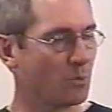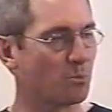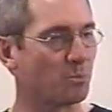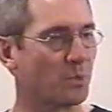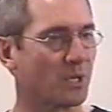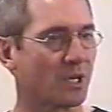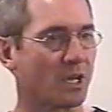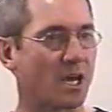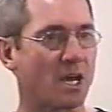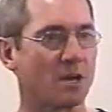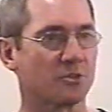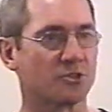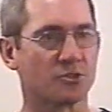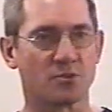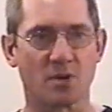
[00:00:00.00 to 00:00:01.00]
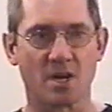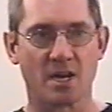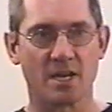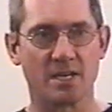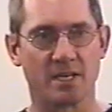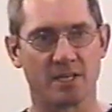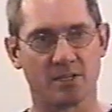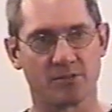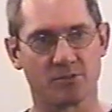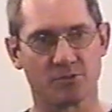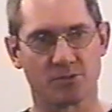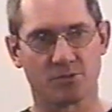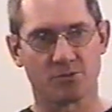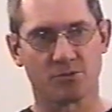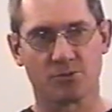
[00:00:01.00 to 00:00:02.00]
But I'll try and
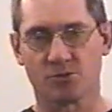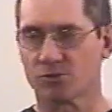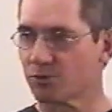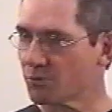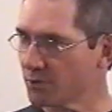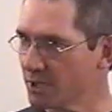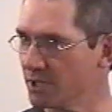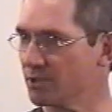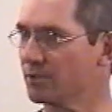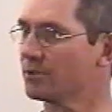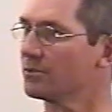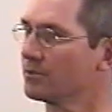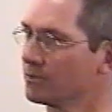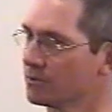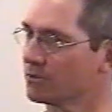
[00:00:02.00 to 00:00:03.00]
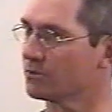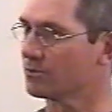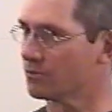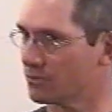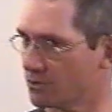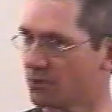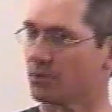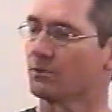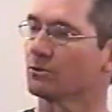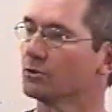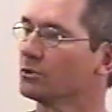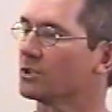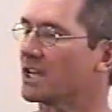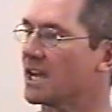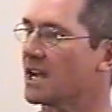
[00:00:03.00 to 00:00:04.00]
treat
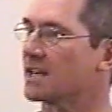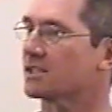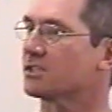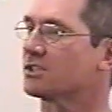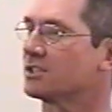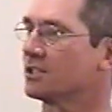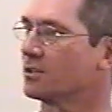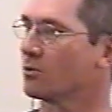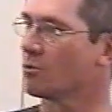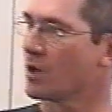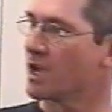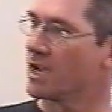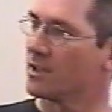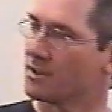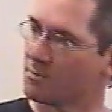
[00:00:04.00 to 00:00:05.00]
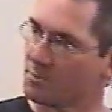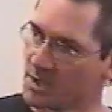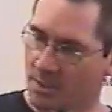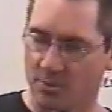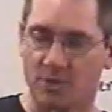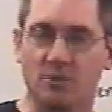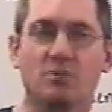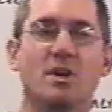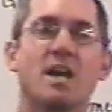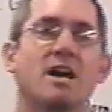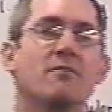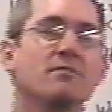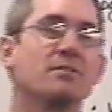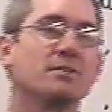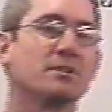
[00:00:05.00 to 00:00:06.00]
Luke Acts in a way that maybe you
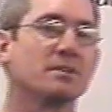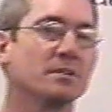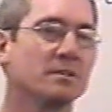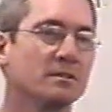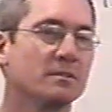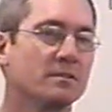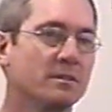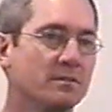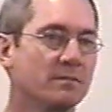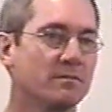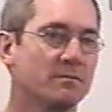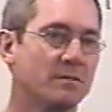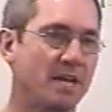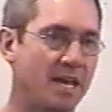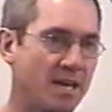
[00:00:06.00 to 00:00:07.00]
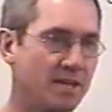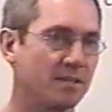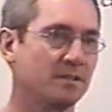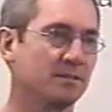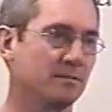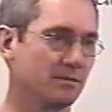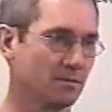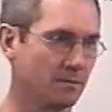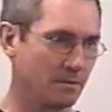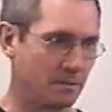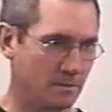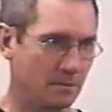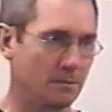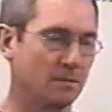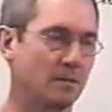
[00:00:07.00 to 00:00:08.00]
haven't had it
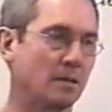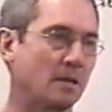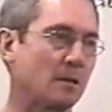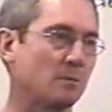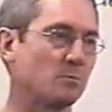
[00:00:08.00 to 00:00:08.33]
um,